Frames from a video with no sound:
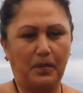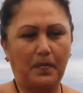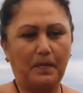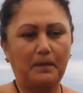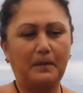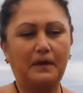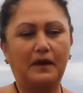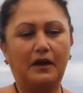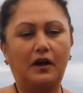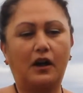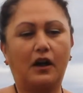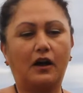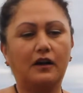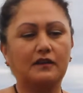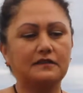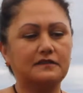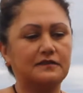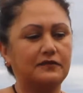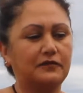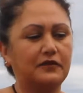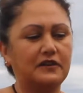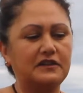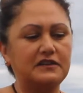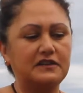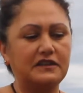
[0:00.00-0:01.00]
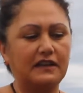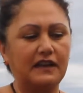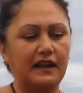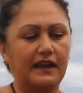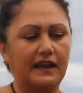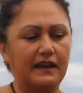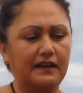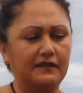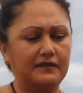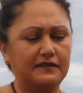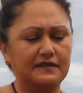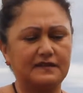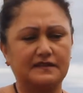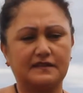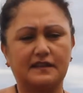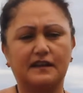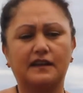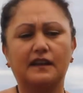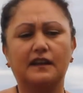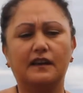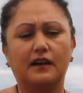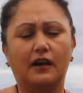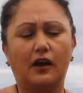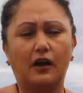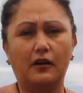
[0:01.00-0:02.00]
because fresh leaves
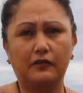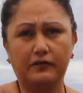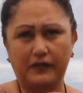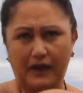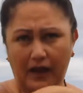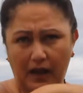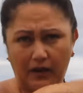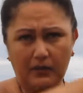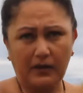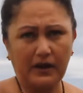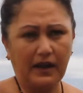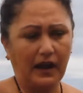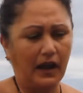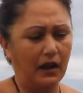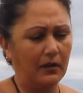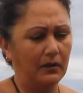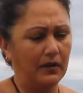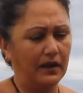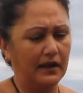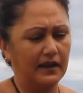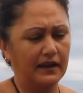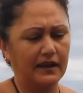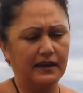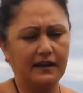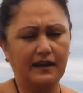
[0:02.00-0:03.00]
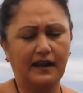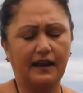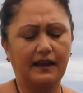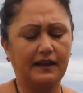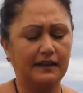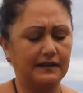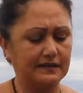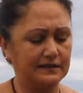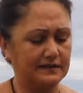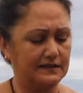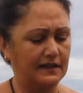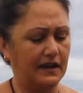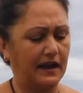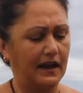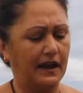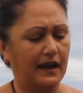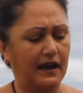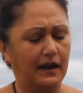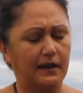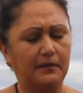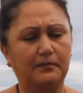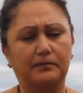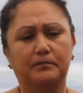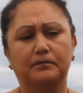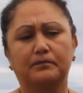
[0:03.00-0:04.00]
of Kawakawa, it has
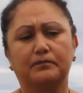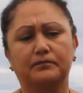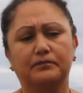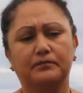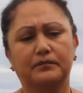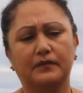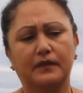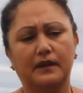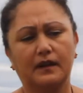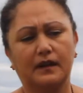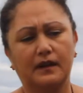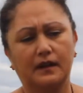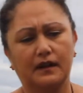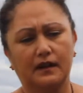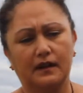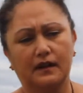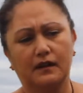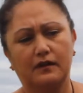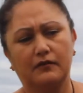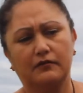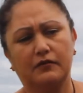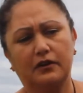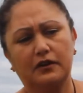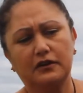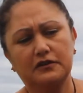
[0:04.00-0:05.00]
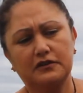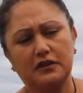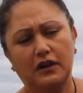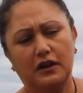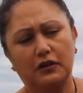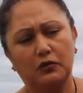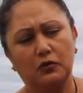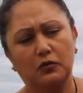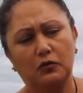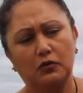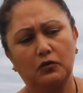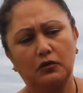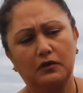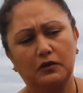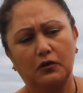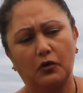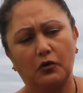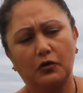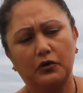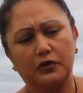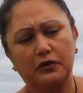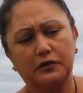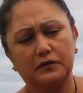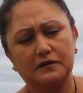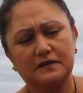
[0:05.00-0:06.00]
volatile
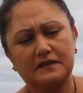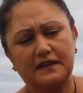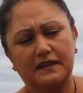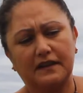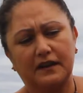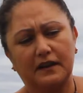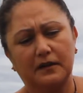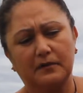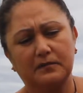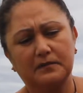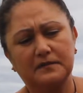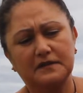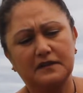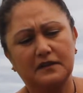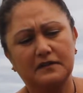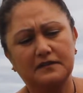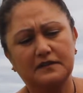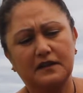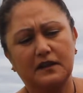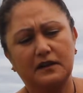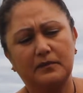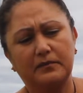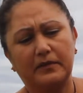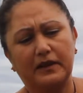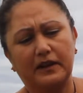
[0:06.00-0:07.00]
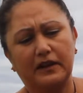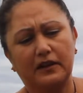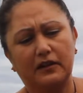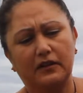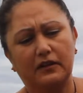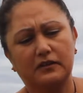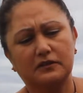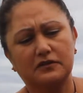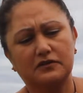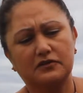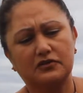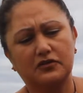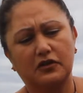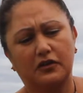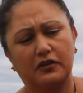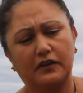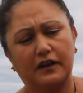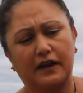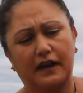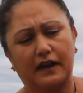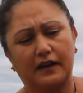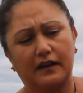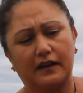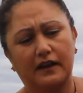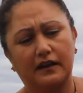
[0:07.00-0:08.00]
oils in them, so it's going to be a lot
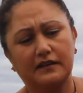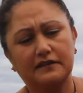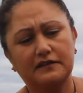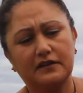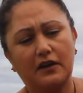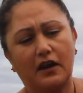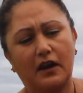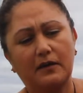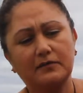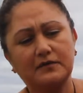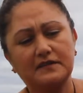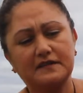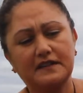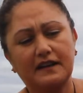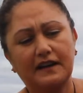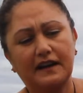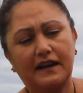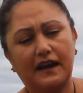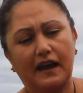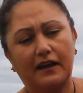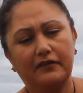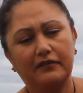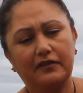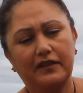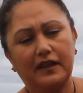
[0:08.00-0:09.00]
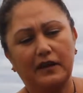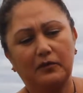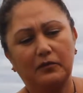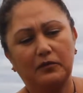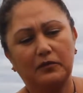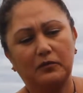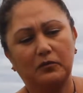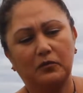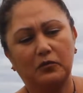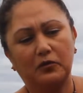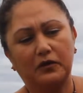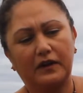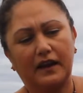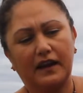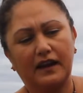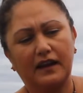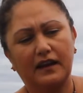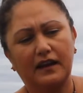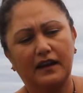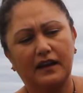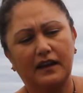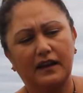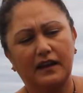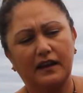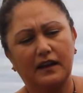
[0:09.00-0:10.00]
stronger. So I'm just going to cover that with water,
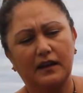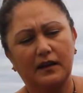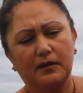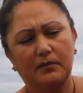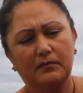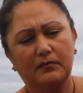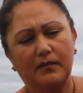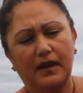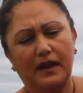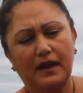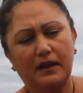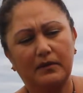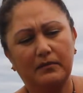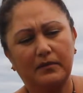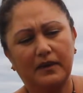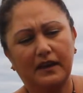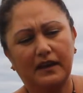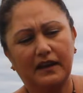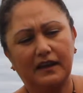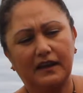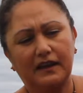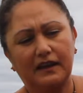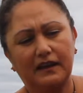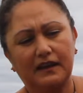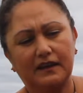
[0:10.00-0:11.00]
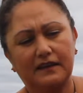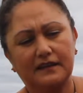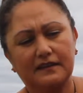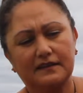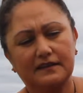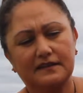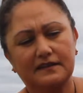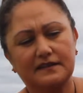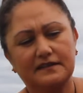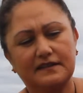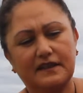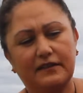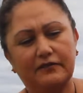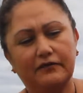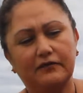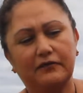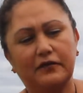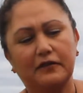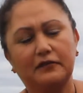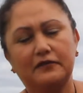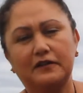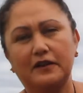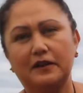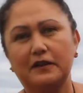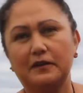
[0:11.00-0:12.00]
maybe
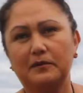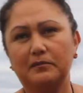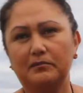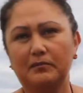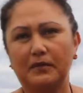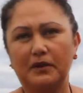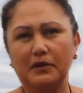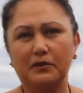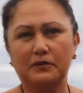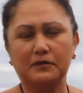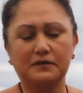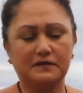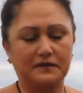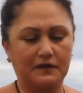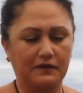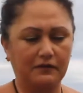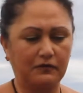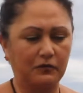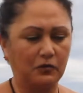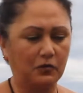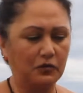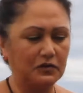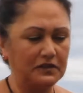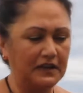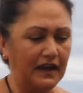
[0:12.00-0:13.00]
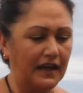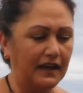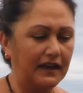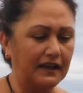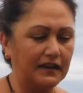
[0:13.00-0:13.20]
750 mils of water